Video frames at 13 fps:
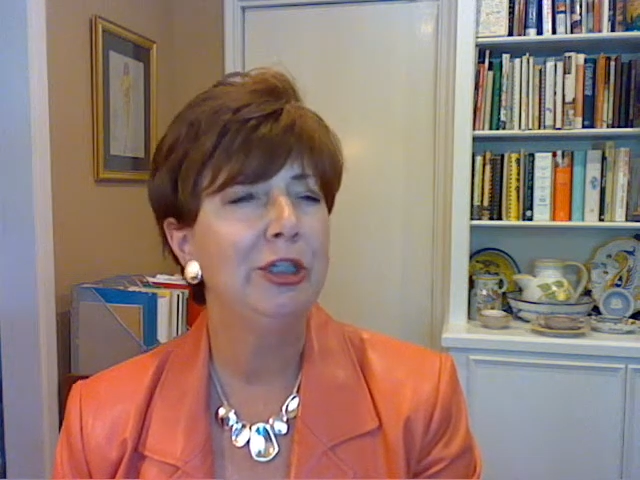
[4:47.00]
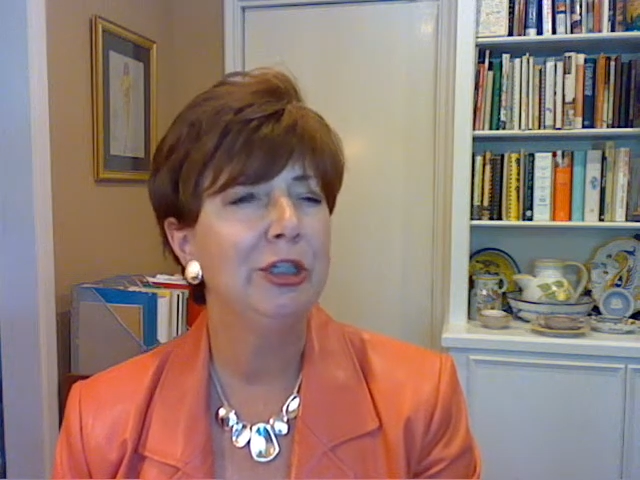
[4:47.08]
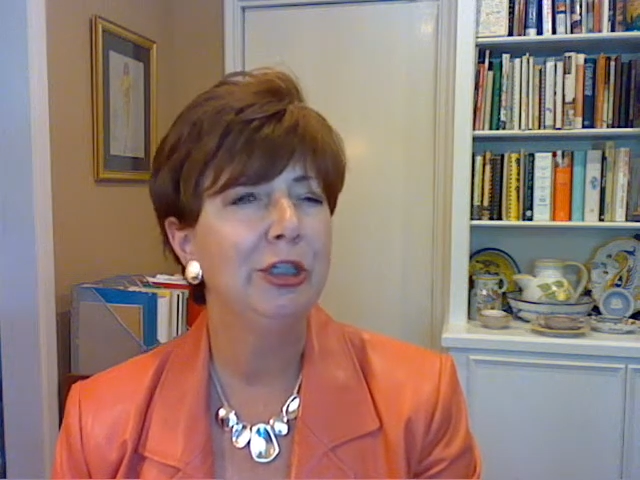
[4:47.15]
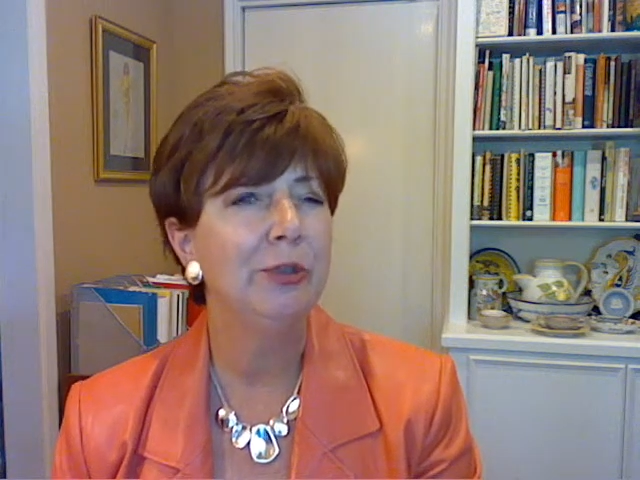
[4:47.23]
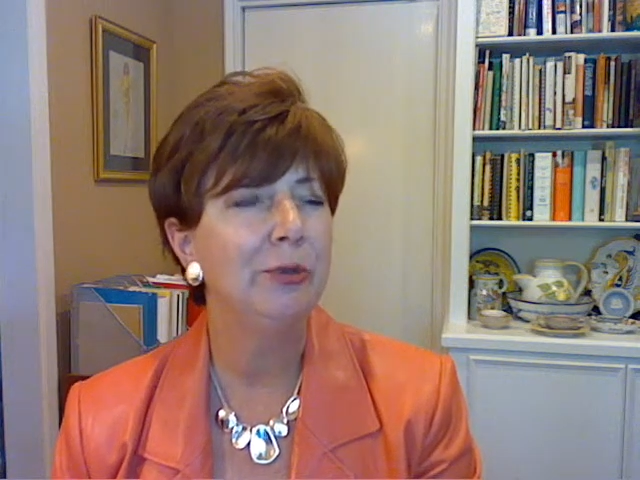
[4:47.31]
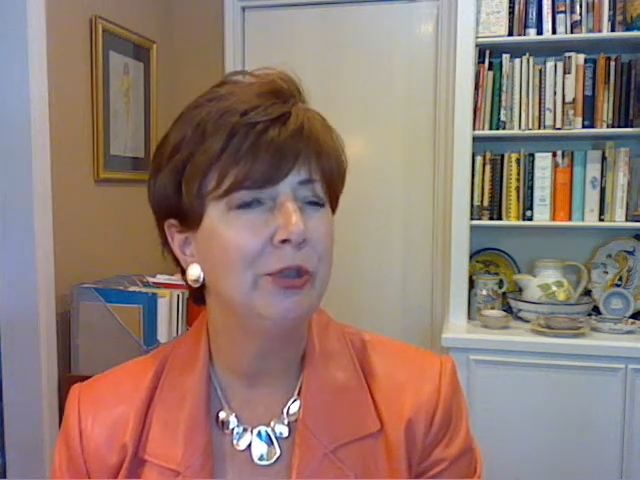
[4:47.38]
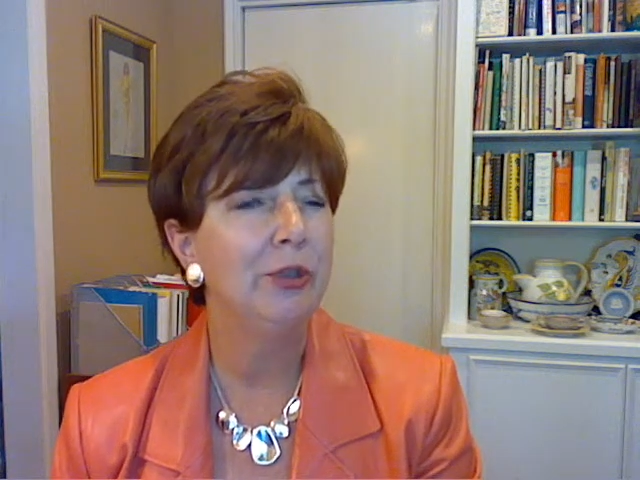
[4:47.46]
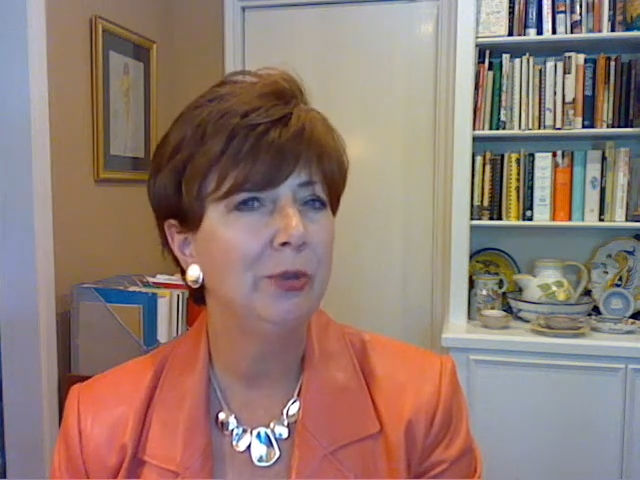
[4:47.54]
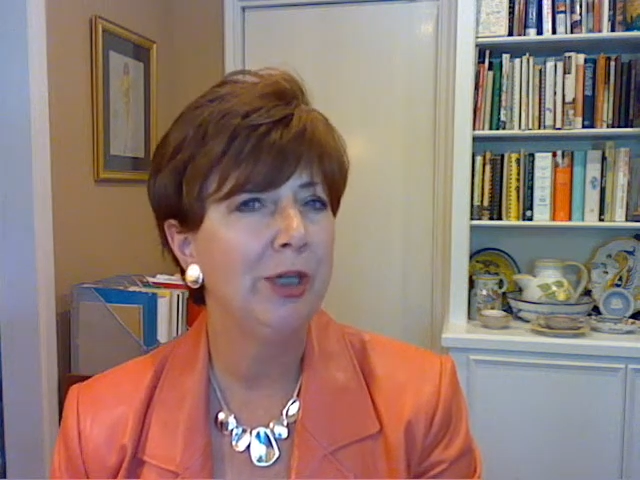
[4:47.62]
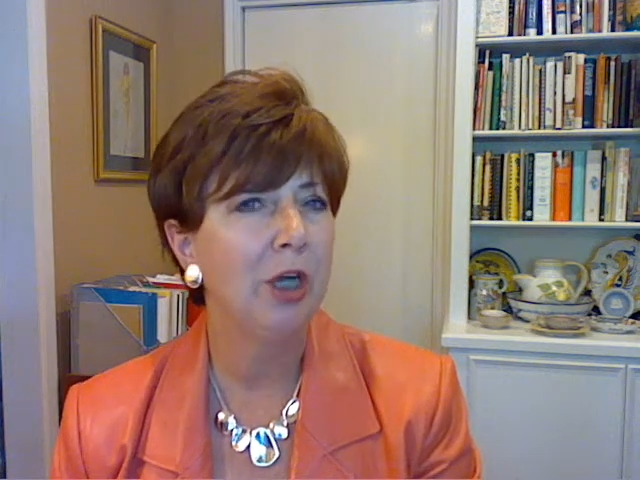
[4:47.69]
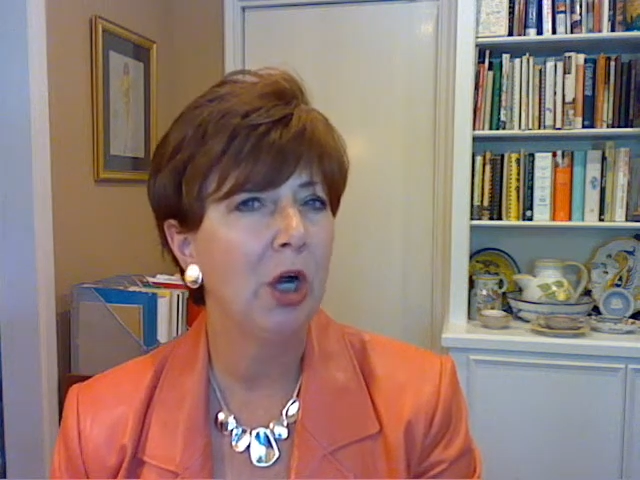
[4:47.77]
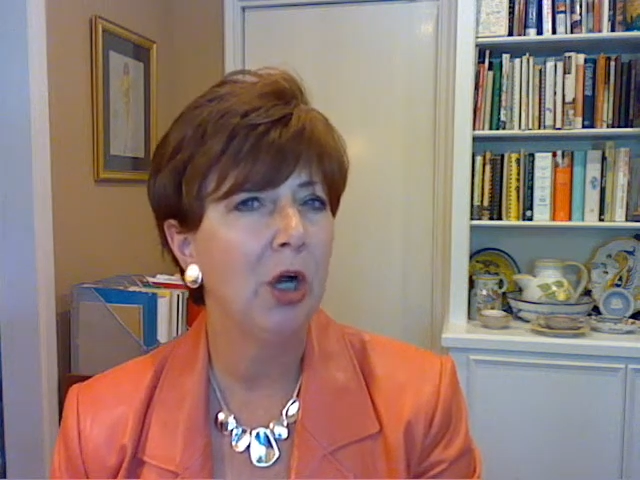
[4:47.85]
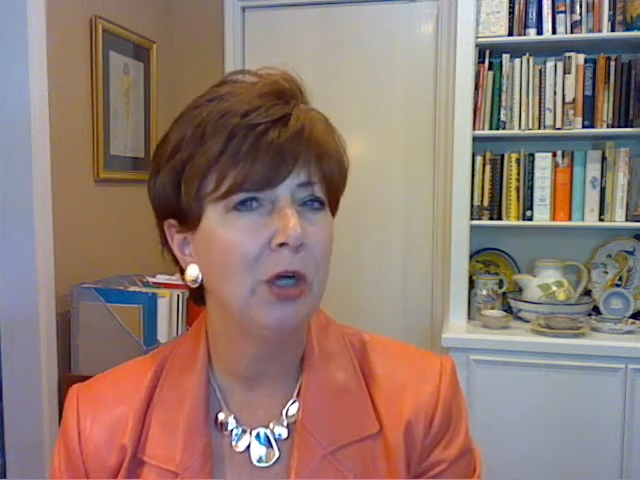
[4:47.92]
2, or
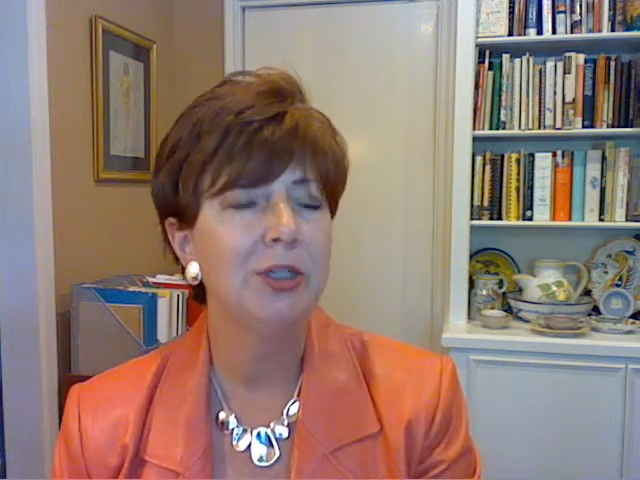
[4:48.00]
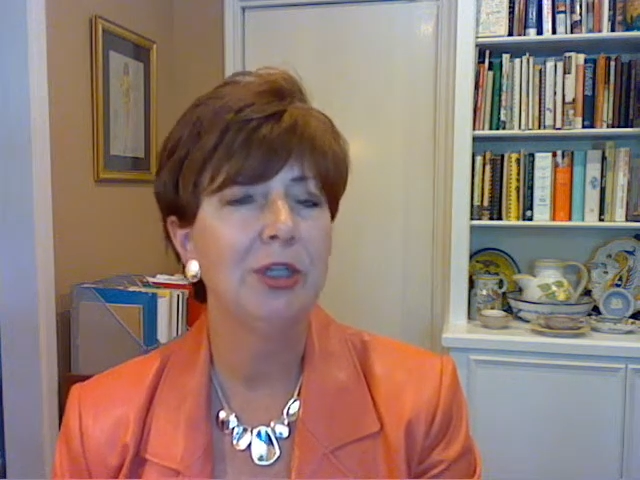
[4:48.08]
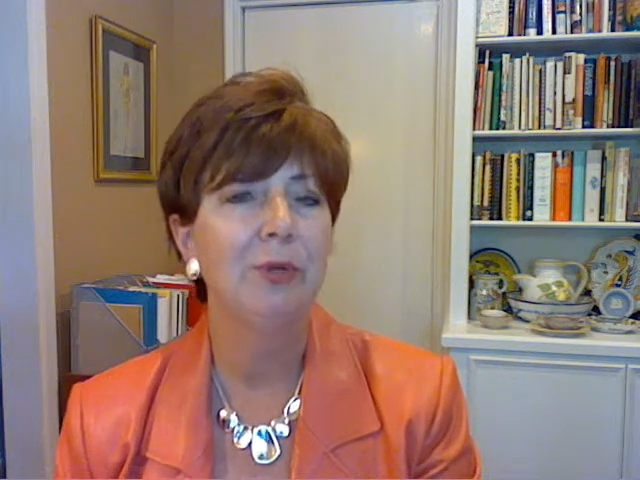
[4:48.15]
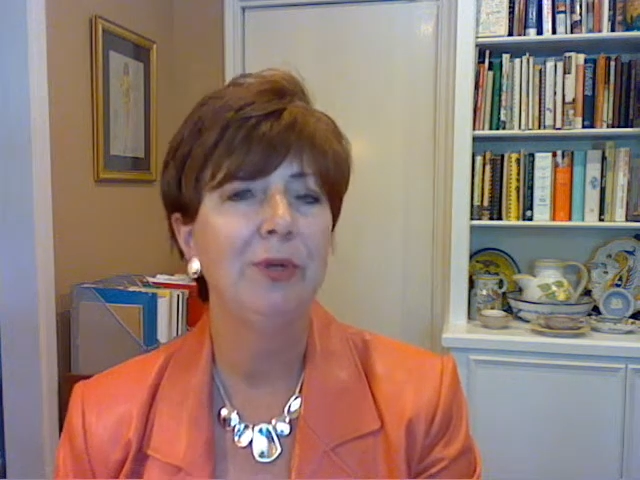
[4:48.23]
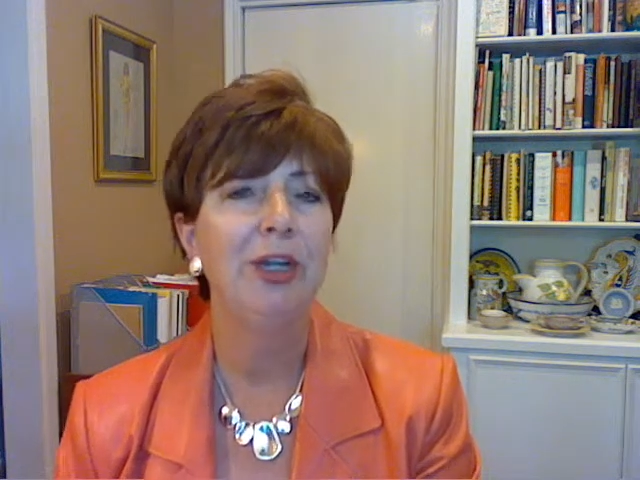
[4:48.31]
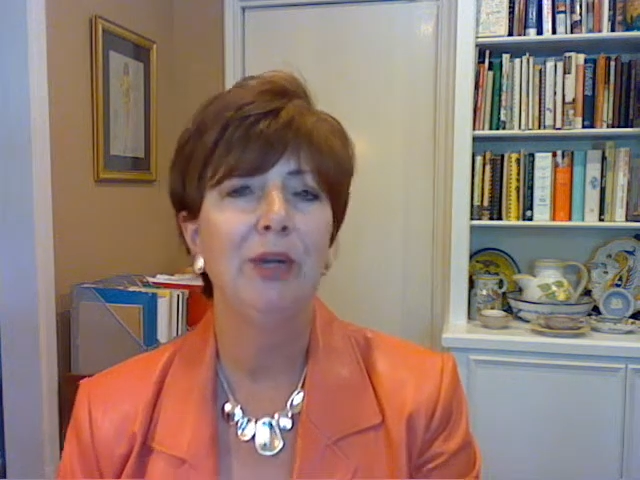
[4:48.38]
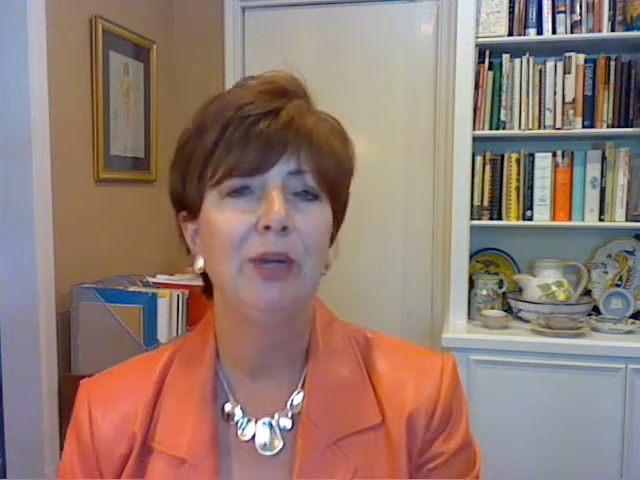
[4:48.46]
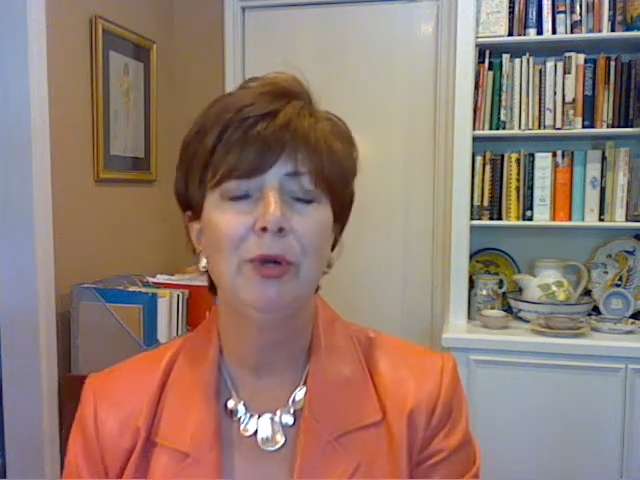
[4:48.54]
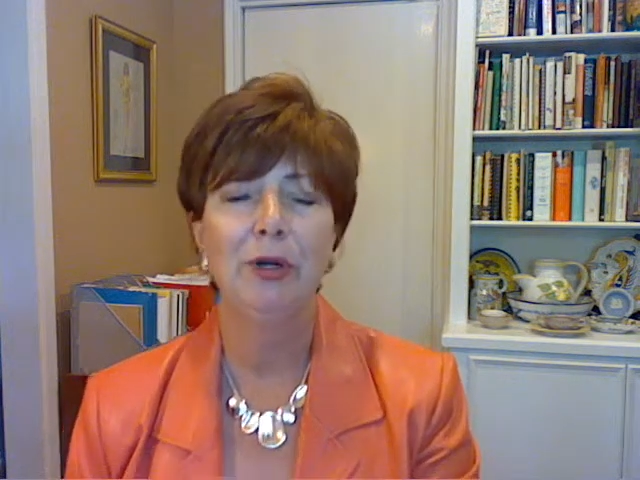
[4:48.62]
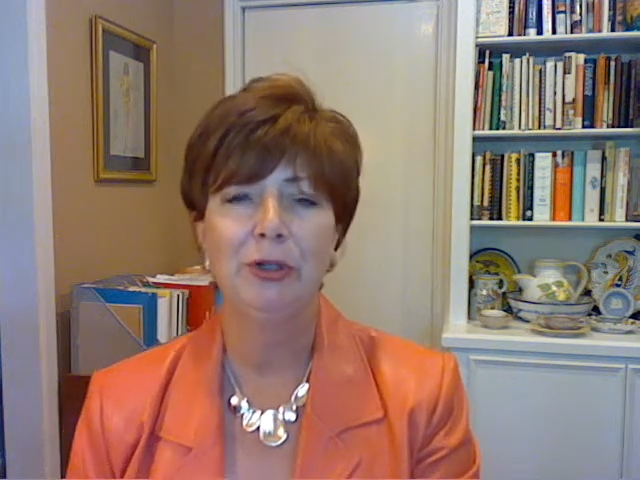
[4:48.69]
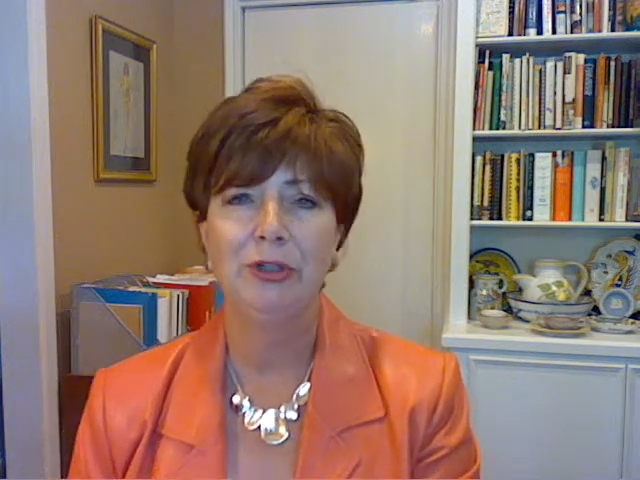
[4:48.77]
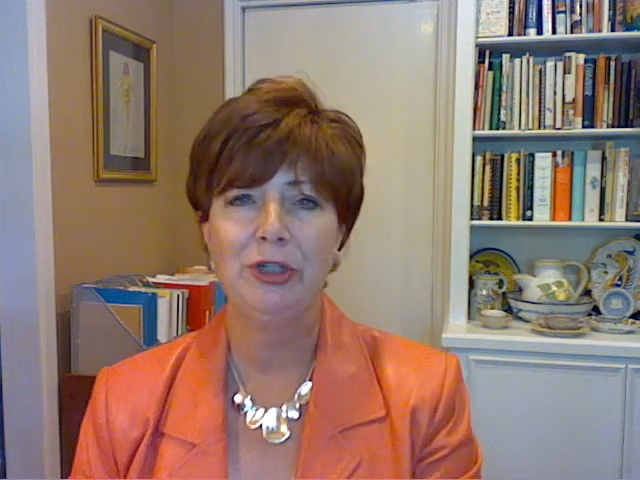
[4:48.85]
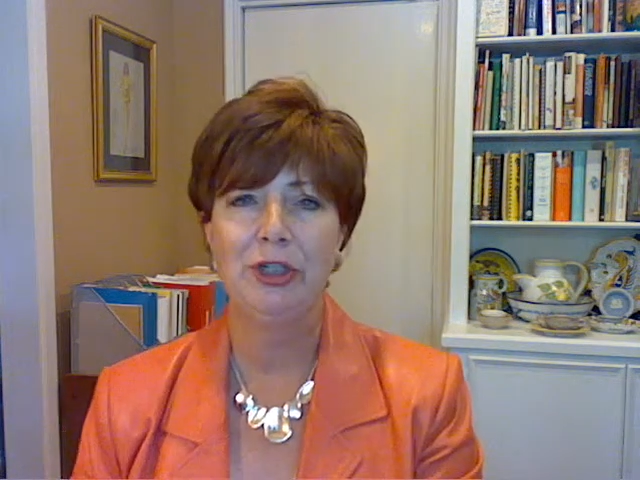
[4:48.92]
3 cars that we can
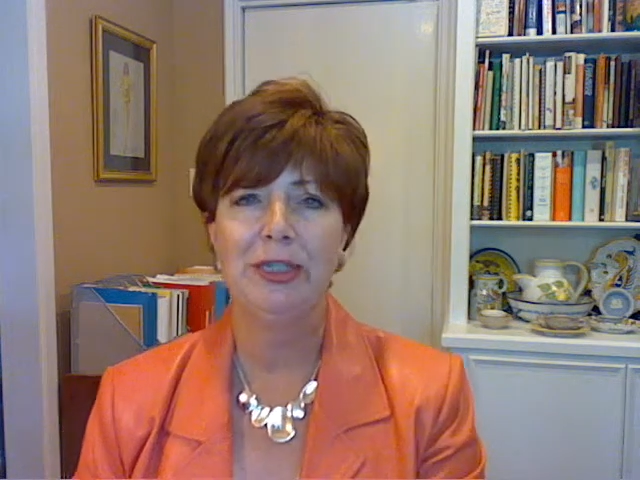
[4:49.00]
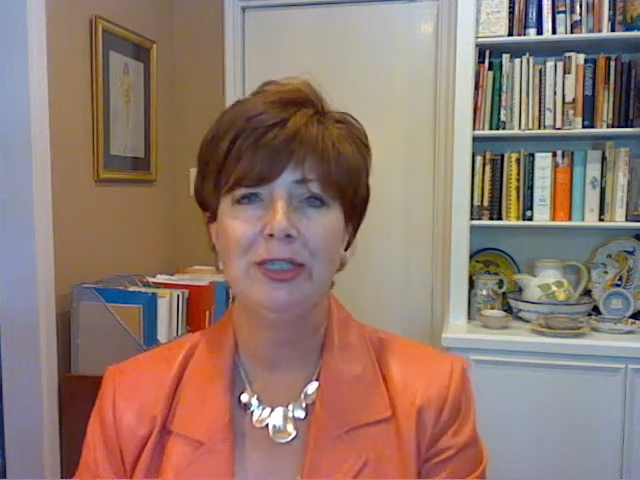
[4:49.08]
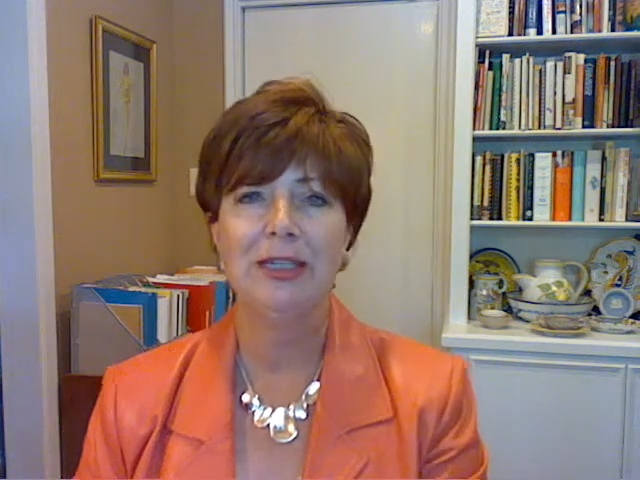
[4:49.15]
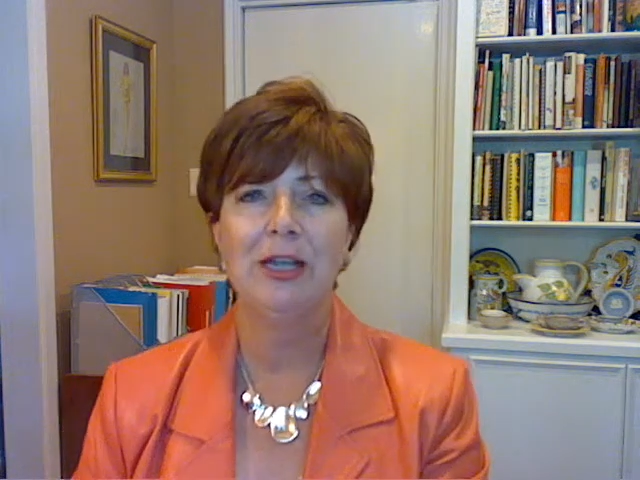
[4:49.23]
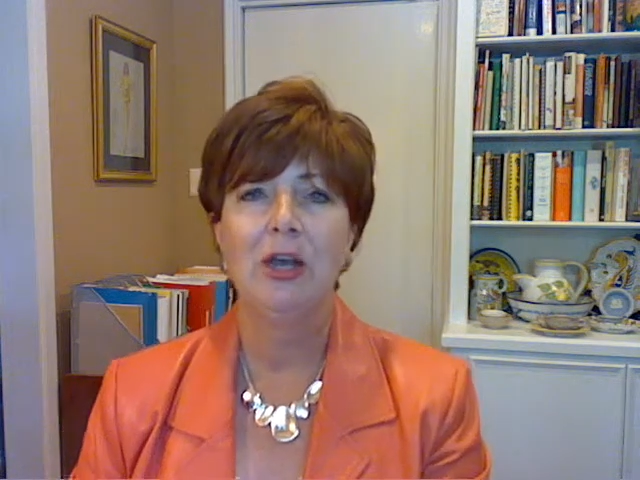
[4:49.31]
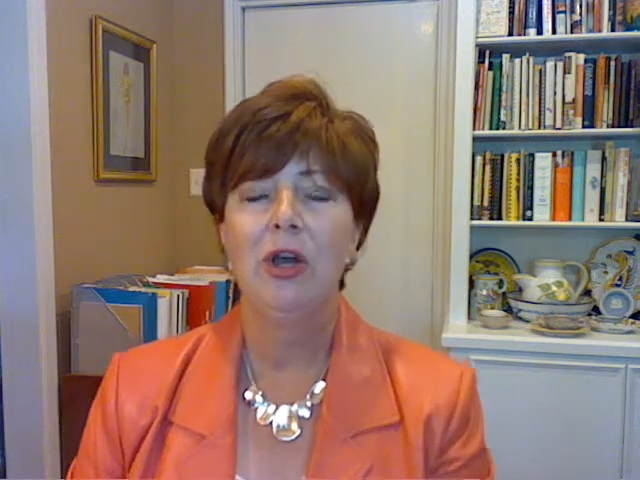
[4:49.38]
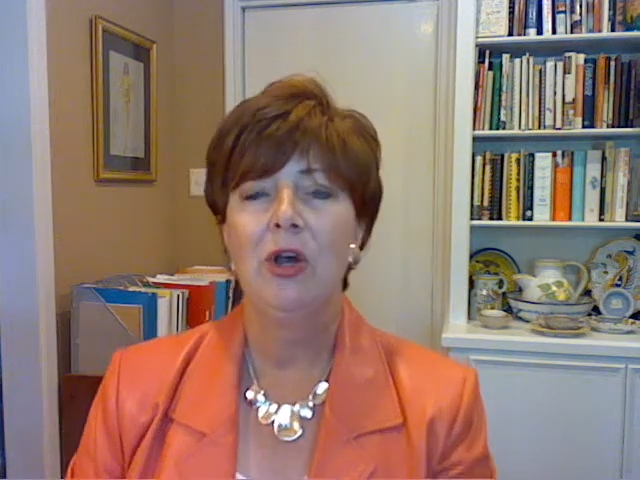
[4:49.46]
purchase,